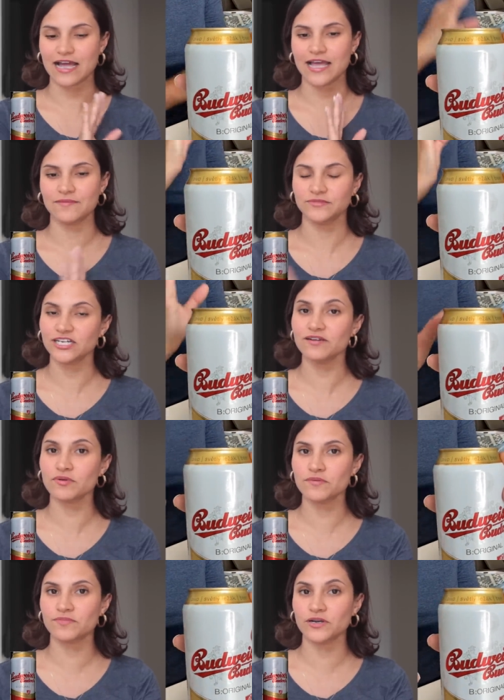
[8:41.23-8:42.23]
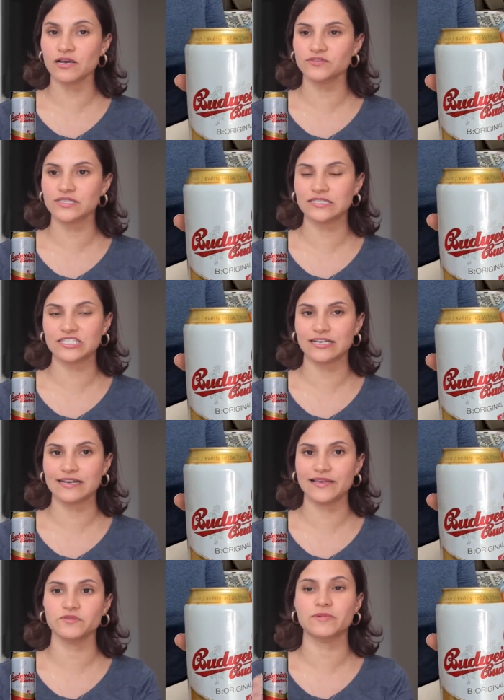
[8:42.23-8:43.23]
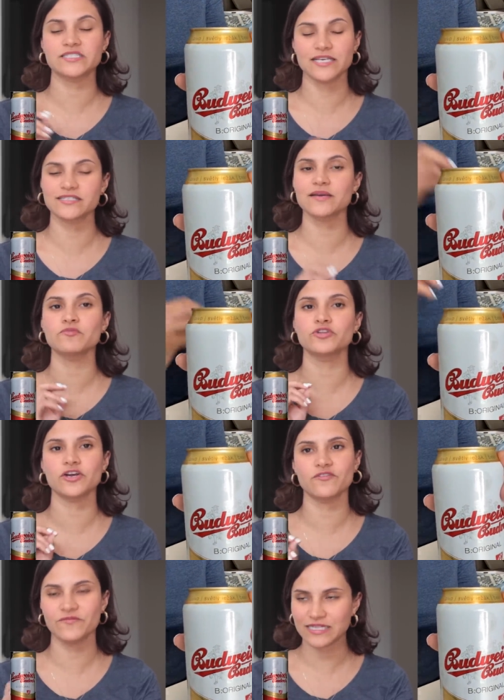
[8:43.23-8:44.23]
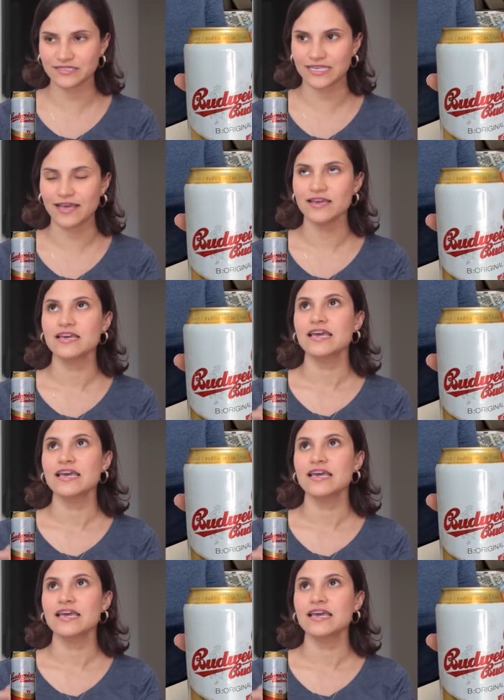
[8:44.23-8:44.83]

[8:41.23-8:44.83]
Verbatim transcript: I'm terrible in pronouncing Czech names, but Ceske Budejovice